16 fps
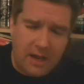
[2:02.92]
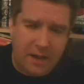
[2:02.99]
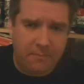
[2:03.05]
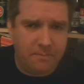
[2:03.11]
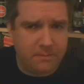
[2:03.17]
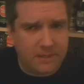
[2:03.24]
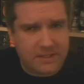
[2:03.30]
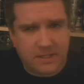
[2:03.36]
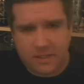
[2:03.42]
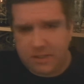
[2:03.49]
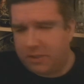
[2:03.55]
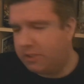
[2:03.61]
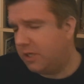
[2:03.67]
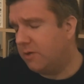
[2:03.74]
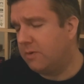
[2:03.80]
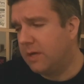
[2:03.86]
um, listening
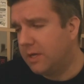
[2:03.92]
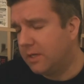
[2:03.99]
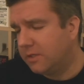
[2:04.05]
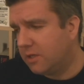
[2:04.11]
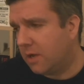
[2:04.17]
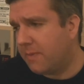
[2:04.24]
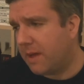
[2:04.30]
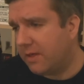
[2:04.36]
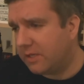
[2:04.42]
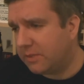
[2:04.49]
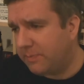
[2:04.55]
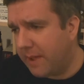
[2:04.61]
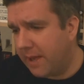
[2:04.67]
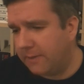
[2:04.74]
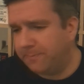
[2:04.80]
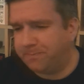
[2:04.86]
to you talk about this
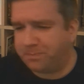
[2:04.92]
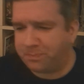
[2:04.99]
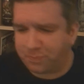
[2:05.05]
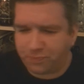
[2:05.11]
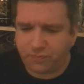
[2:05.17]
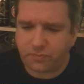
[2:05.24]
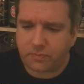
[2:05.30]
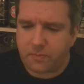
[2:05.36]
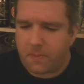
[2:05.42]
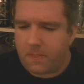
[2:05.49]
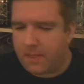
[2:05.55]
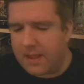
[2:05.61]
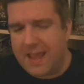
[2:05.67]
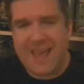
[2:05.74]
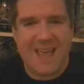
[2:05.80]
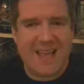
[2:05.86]
beer
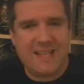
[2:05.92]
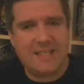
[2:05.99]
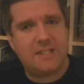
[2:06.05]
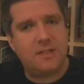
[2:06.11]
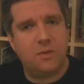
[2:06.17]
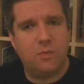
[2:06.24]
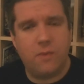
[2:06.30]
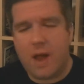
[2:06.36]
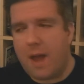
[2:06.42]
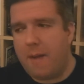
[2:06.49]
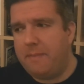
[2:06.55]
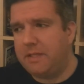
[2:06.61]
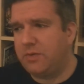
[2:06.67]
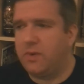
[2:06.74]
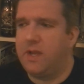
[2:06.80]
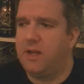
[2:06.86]
it is somewhere
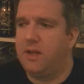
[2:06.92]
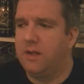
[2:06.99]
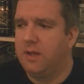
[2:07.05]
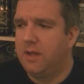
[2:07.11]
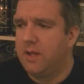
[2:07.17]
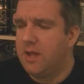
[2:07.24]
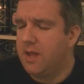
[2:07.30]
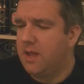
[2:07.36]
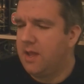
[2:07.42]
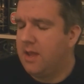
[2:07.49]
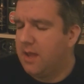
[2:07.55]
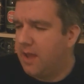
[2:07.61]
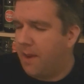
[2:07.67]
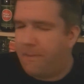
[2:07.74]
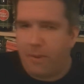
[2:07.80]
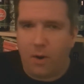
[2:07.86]
between
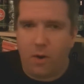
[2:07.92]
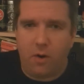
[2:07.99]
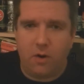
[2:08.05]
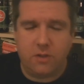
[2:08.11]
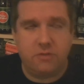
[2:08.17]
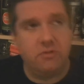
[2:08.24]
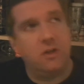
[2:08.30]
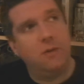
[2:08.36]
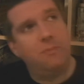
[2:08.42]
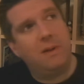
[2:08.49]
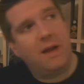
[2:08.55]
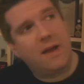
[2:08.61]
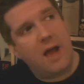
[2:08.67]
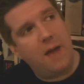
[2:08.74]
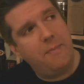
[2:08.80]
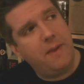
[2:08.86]
a porter and a
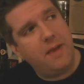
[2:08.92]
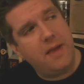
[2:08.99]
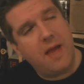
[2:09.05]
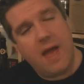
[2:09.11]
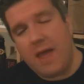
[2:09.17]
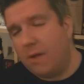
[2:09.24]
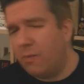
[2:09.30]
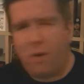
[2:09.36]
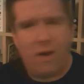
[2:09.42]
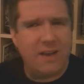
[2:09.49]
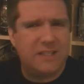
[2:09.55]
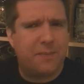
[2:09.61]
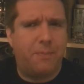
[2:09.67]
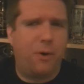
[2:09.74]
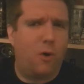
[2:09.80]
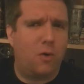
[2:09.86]
black IPA. And what
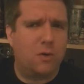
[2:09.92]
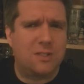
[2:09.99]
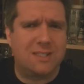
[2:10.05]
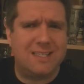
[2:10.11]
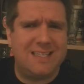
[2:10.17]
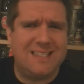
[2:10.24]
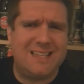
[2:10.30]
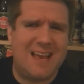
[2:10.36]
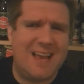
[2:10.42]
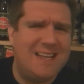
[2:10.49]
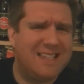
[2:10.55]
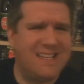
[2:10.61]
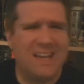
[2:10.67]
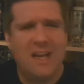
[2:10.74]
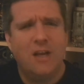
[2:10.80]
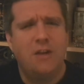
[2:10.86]
is a porter these
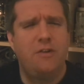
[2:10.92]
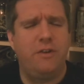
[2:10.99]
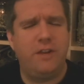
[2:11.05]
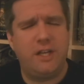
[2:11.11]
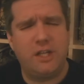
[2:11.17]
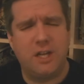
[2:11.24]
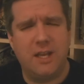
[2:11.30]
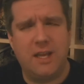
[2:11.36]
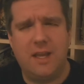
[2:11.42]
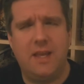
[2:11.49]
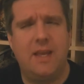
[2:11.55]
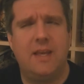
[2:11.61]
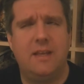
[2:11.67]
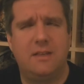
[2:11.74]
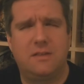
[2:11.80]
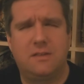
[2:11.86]
days? Traditionally,
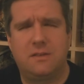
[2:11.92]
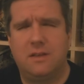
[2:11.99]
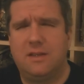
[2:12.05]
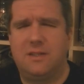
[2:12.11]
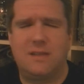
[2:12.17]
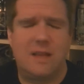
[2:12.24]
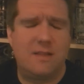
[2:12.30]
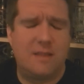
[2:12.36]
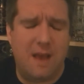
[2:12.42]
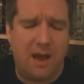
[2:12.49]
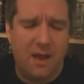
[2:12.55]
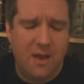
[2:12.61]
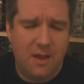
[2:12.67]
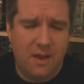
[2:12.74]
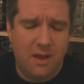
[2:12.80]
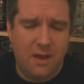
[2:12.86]
it's it's said that
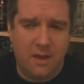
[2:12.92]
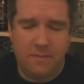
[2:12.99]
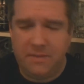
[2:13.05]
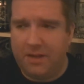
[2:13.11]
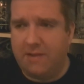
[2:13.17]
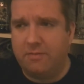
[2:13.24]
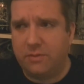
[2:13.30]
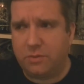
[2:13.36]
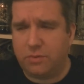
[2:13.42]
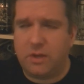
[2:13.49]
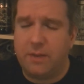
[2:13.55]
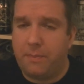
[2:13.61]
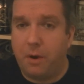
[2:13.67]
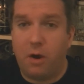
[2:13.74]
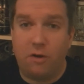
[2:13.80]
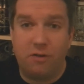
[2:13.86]
um, the difference between
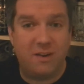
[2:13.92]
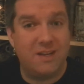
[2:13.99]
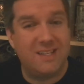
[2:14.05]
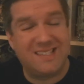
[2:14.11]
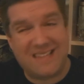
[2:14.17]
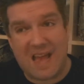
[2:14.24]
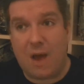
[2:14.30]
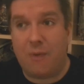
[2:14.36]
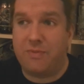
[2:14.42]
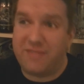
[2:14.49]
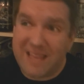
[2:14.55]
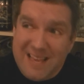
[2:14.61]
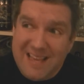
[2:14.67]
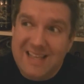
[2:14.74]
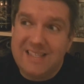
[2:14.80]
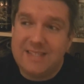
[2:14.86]
a porter and a stout
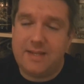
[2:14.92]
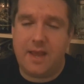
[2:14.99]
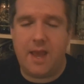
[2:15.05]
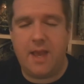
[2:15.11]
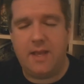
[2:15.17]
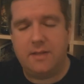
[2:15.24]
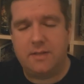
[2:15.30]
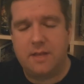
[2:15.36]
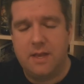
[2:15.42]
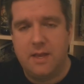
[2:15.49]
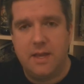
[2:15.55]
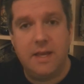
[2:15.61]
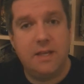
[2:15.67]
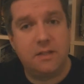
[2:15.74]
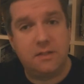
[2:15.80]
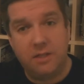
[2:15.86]
these days
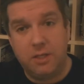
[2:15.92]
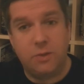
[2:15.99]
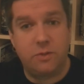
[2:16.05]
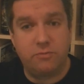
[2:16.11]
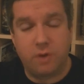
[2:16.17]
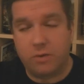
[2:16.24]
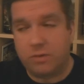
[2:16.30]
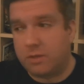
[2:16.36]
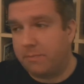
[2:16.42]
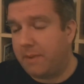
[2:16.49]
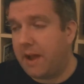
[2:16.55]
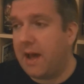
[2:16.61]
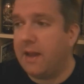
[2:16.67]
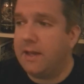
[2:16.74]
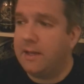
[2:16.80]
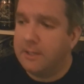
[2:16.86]
is the use of roasted
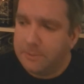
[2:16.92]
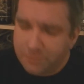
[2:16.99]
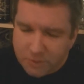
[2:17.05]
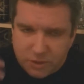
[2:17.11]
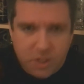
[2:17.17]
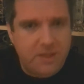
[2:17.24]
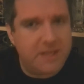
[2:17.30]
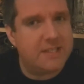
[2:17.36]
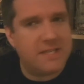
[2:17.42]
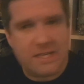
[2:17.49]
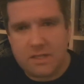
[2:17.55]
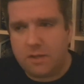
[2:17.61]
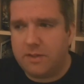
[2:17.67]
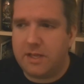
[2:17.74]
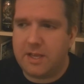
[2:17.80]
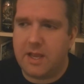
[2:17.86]
barley. So this is
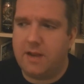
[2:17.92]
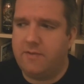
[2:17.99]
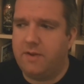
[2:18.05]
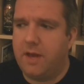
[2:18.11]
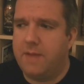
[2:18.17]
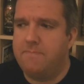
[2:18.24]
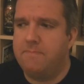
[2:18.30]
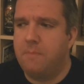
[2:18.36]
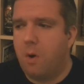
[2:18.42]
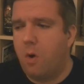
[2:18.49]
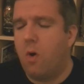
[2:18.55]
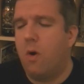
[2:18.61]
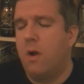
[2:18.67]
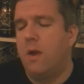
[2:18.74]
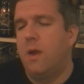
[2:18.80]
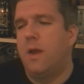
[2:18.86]
on the kind of like
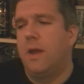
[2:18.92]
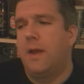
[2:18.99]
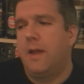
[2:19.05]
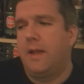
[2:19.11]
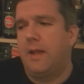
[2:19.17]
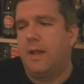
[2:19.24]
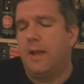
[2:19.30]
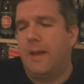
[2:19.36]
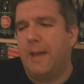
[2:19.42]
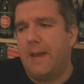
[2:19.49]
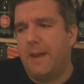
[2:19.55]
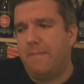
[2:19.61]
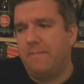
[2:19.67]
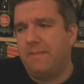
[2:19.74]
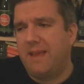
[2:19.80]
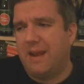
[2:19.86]
more
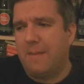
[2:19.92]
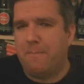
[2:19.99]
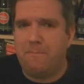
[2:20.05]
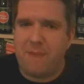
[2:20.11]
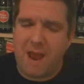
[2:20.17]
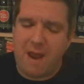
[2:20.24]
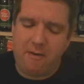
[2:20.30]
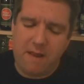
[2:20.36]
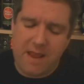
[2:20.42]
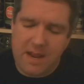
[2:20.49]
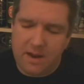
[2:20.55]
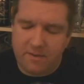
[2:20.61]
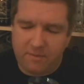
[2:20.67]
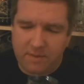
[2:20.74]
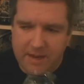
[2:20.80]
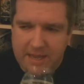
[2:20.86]
um, kind of berry
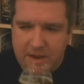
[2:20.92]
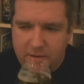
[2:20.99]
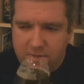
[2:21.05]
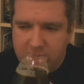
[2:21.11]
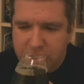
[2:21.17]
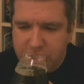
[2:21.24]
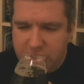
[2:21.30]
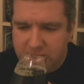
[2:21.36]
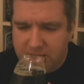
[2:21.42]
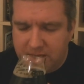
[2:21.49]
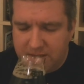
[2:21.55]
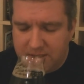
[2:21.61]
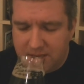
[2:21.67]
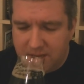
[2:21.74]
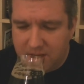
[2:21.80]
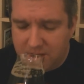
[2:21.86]
hint of licorice kind
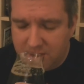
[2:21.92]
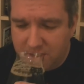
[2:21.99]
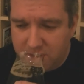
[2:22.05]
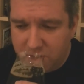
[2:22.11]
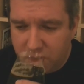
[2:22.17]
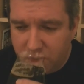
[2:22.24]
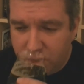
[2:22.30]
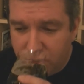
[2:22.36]
of side of things.